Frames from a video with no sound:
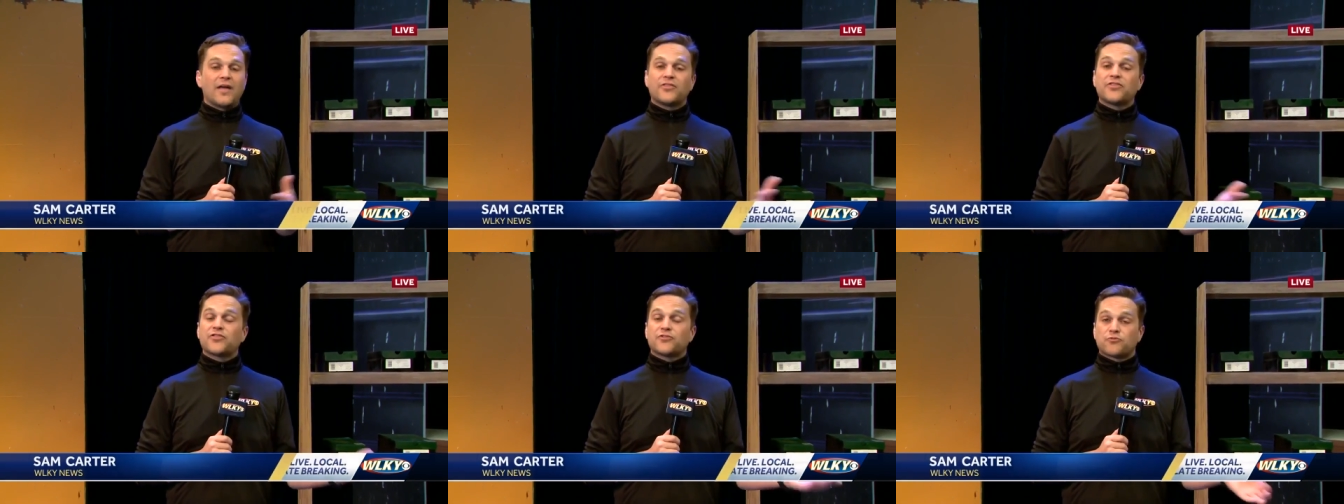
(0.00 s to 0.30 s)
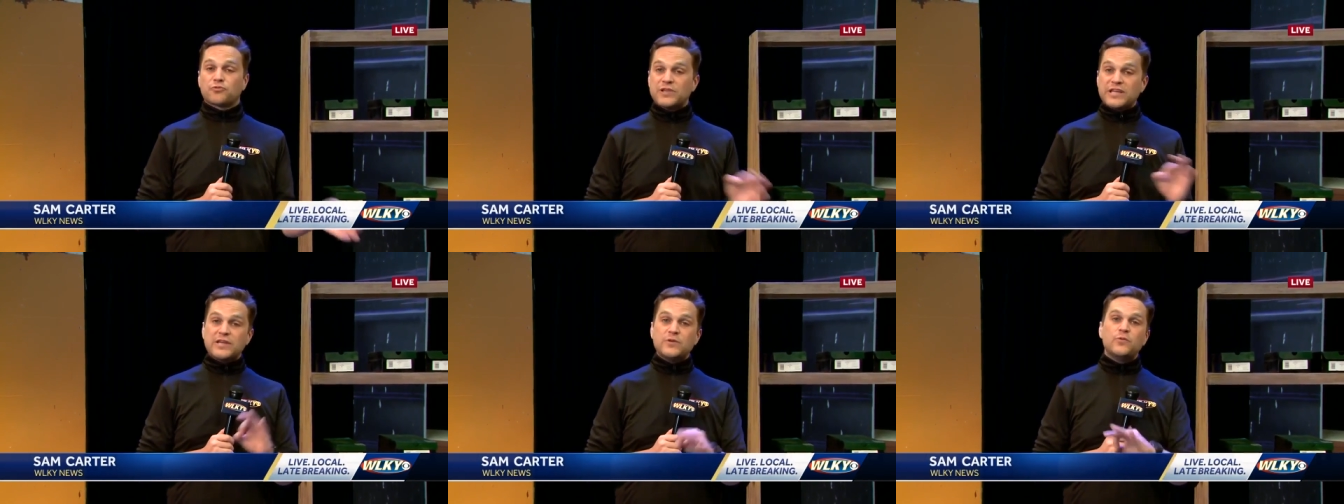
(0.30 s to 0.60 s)

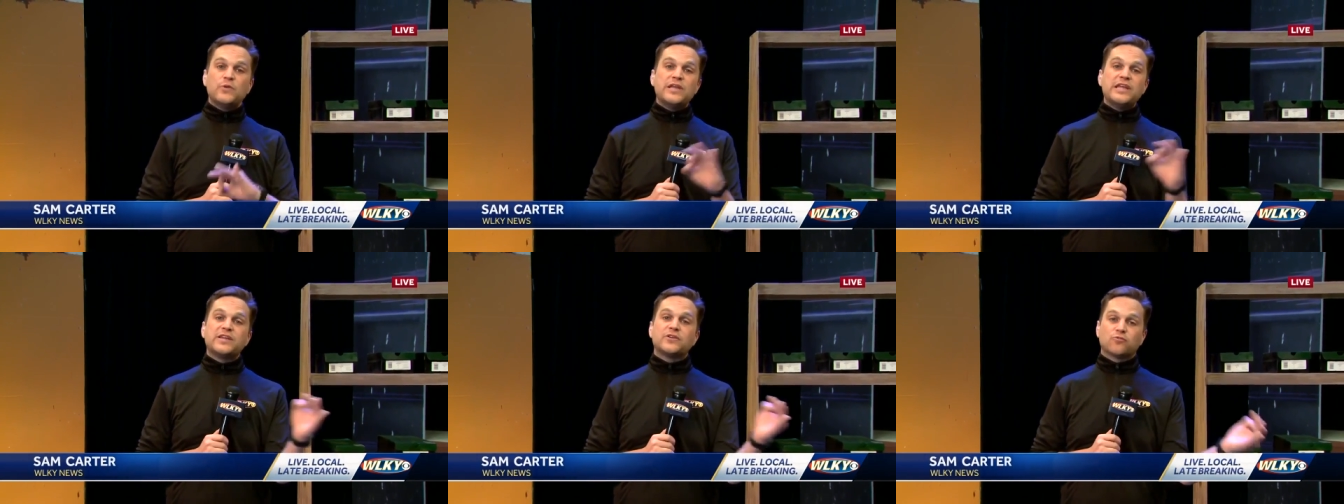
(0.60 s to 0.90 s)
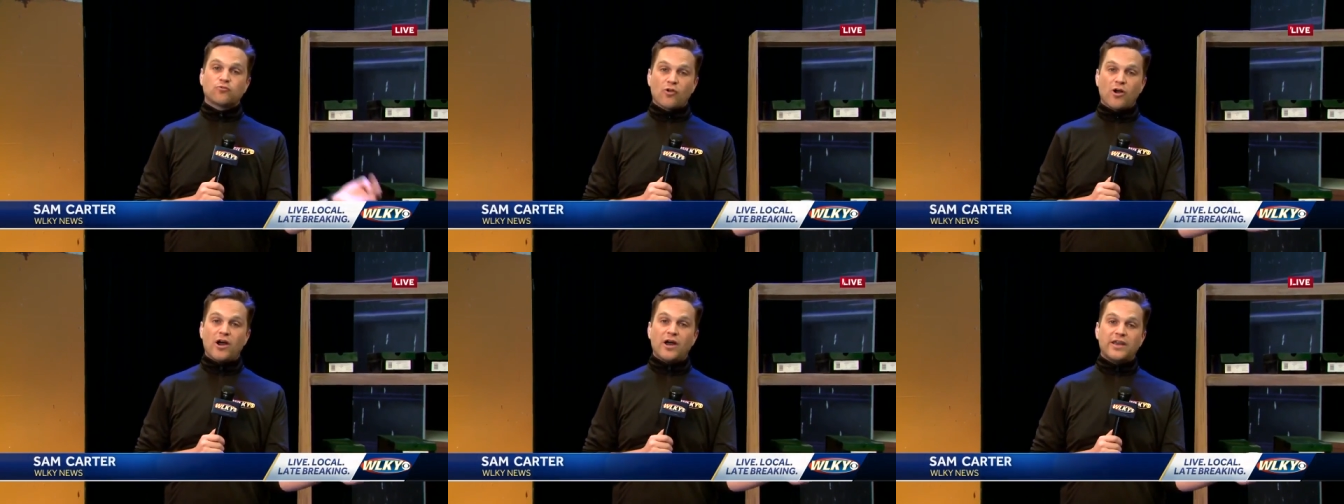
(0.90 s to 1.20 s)
three-week
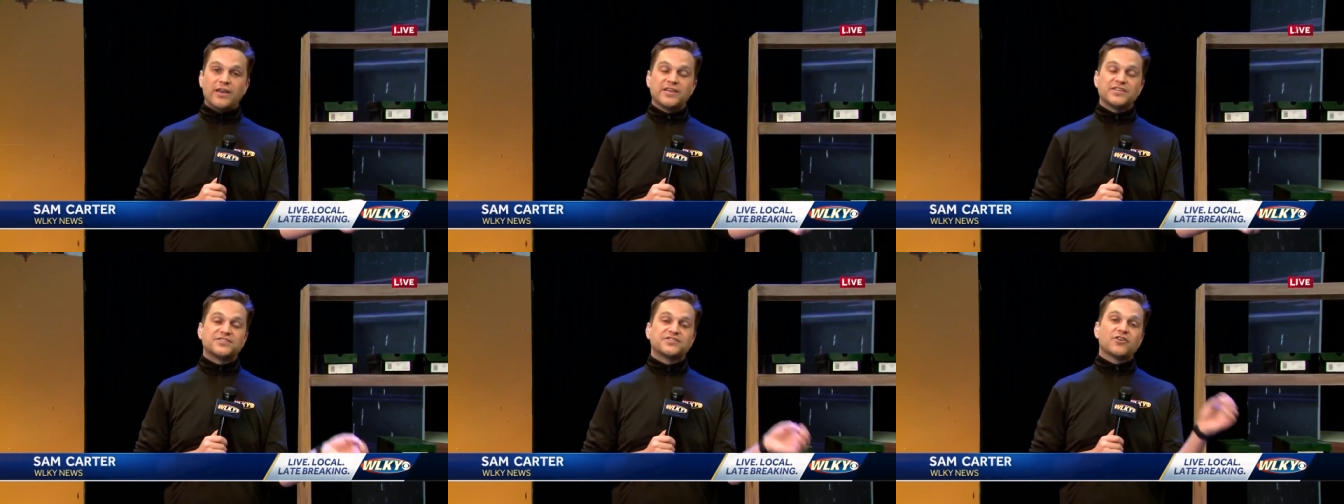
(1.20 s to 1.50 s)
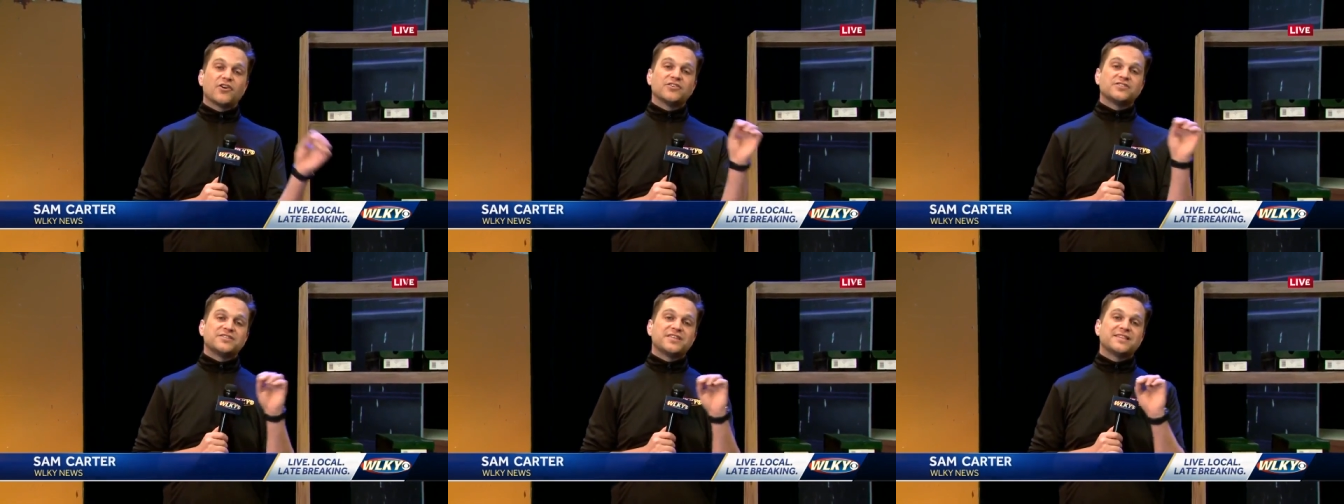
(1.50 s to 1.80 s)
run
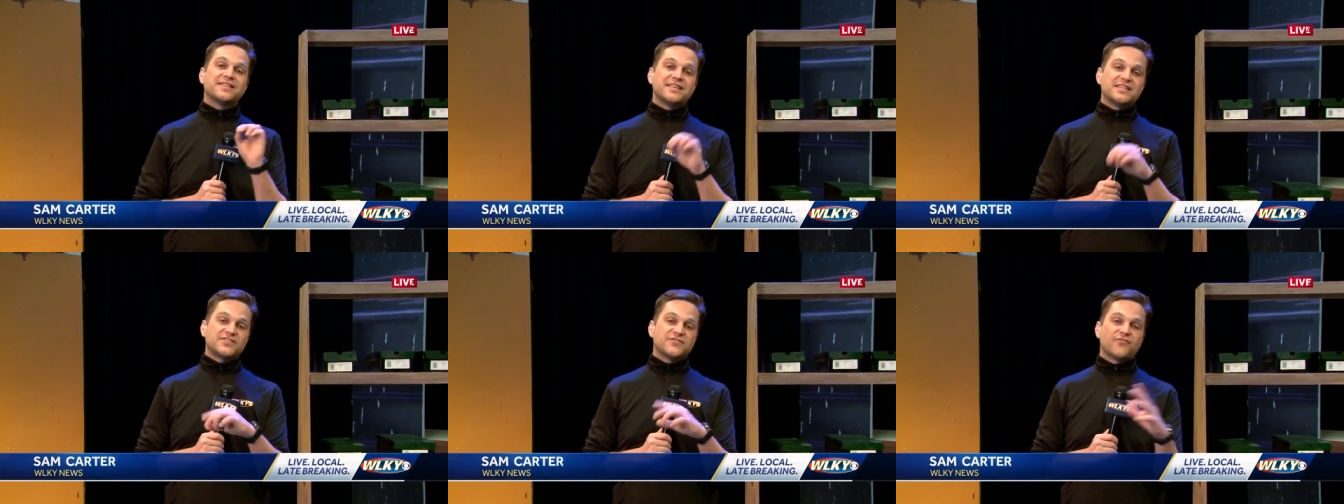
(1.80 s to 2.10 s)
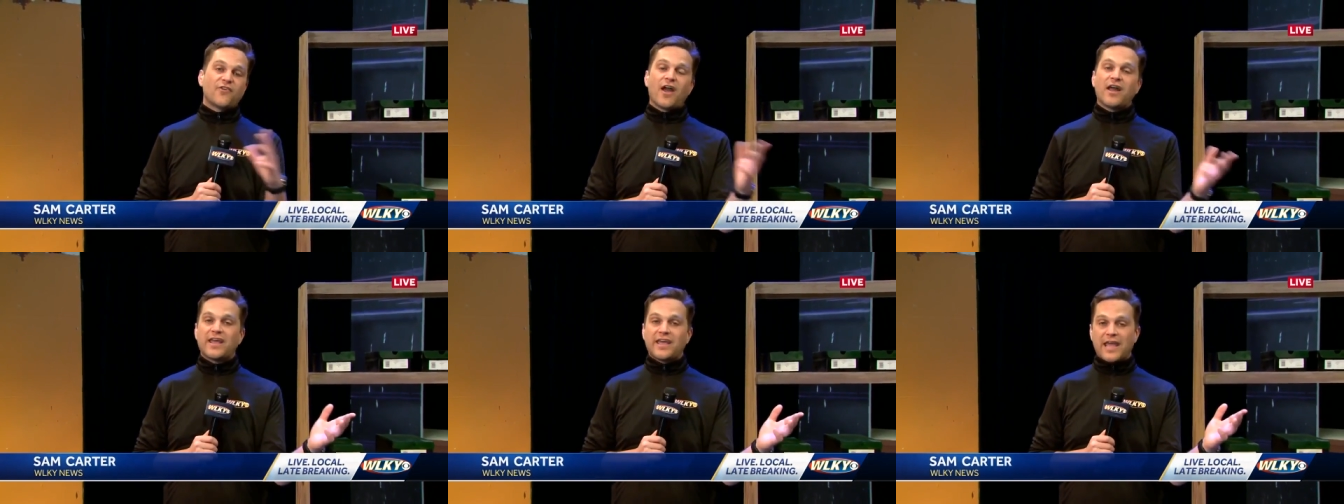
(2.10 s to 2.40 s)
starts this
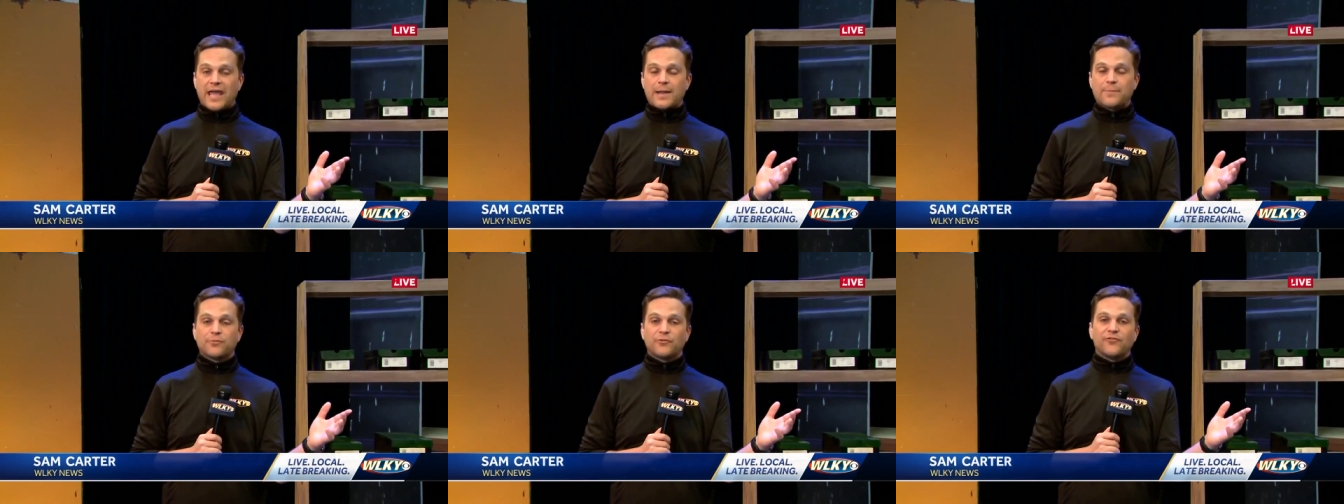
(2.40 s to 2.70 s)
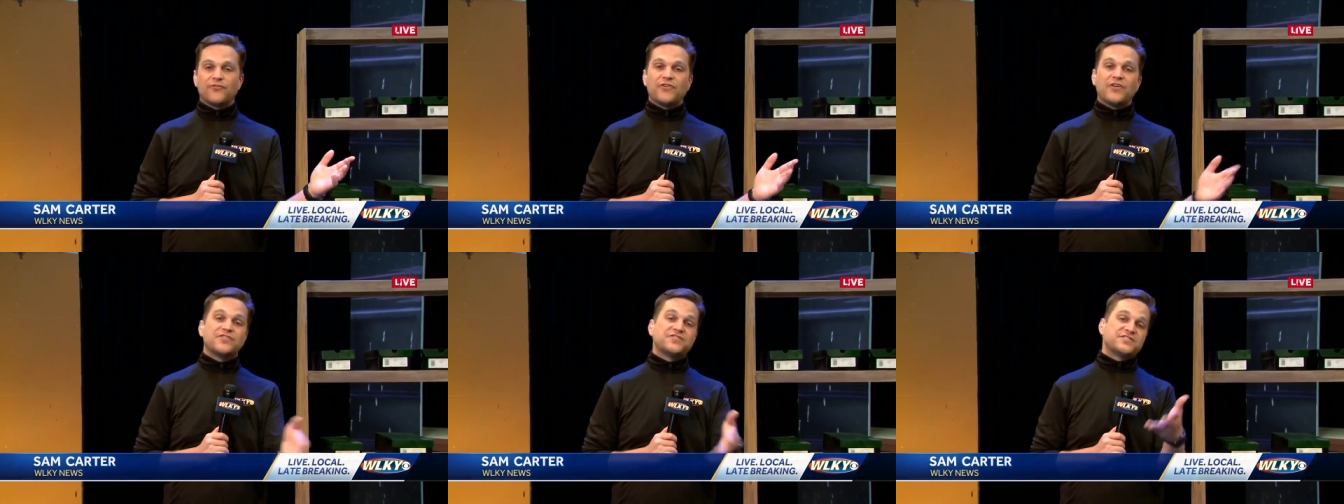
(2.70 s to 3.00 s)
Friday, April
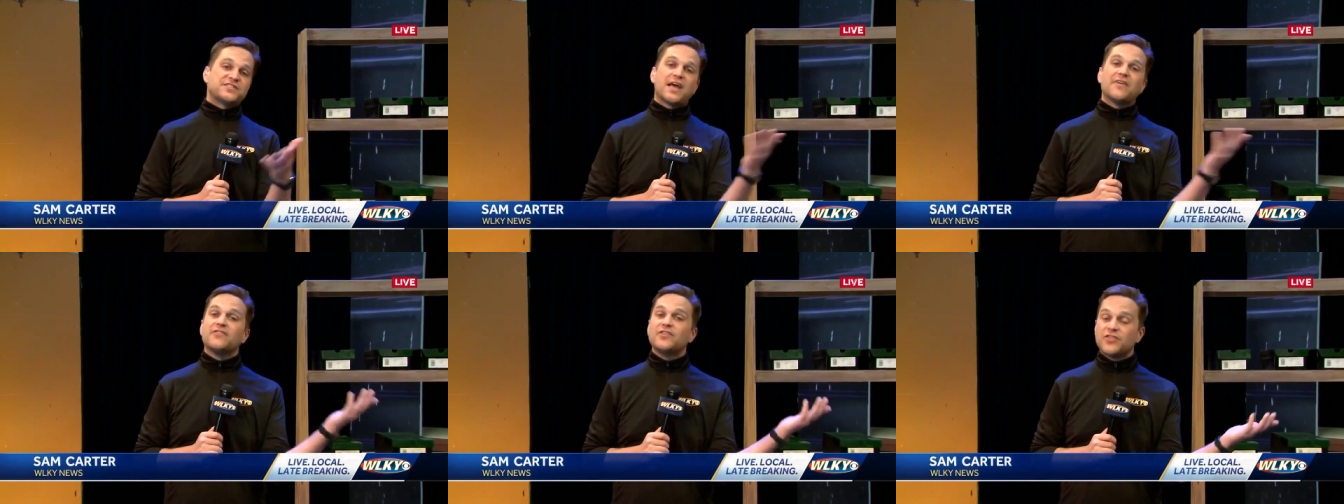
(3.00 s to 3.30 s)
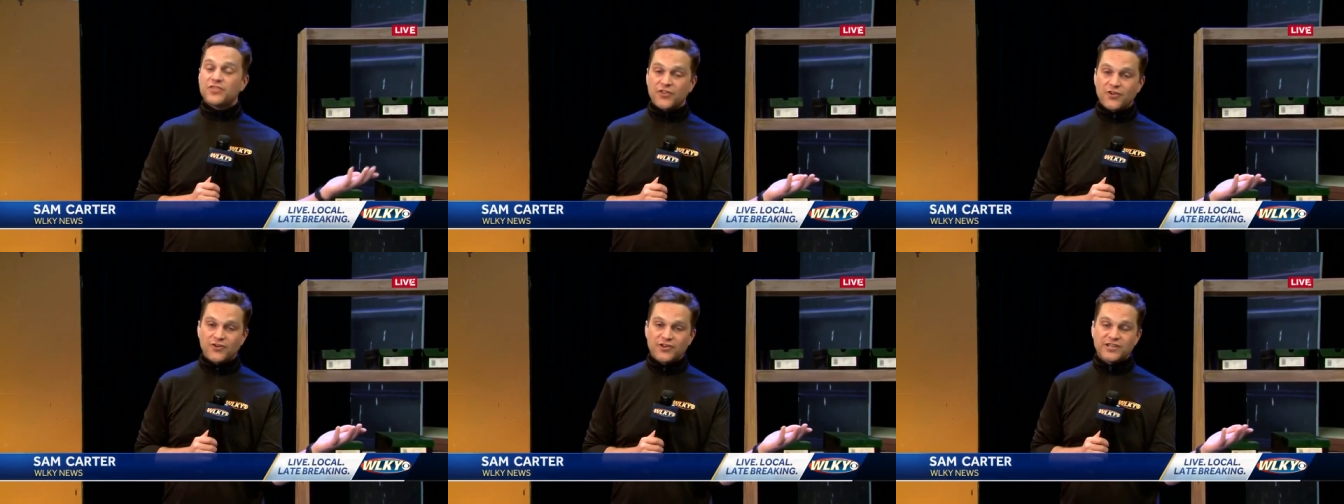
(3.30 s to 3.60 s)
5th,
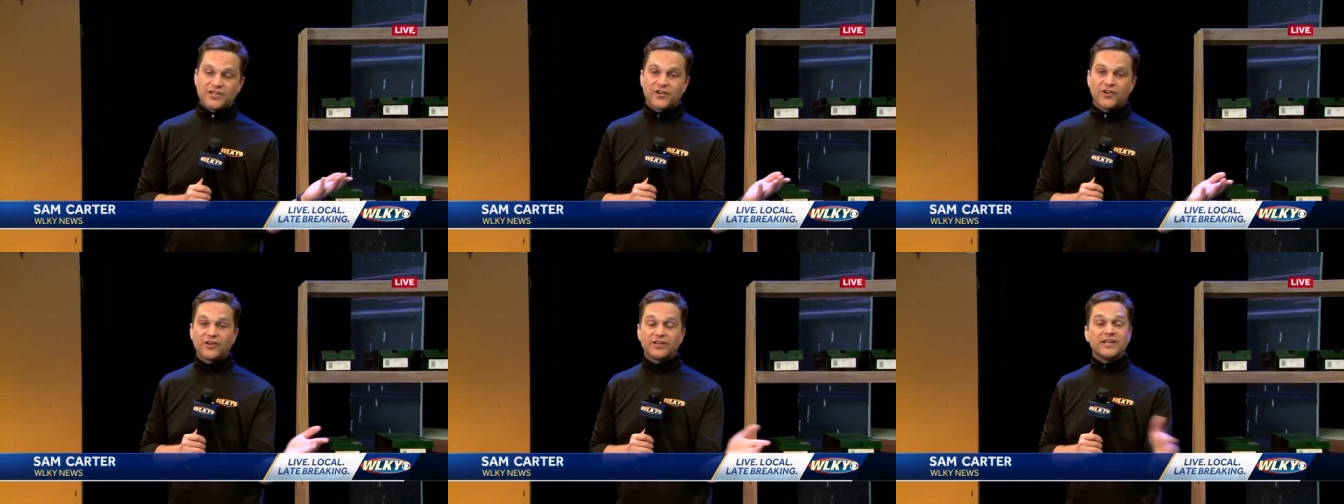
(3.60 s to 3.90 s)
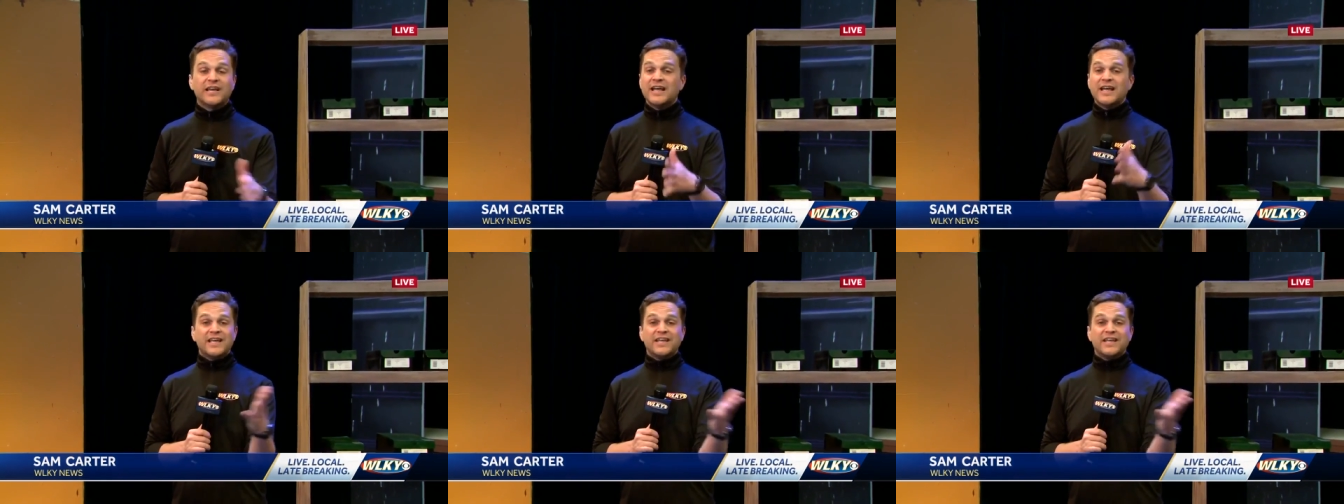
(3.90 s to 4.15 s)
7.30 curtain.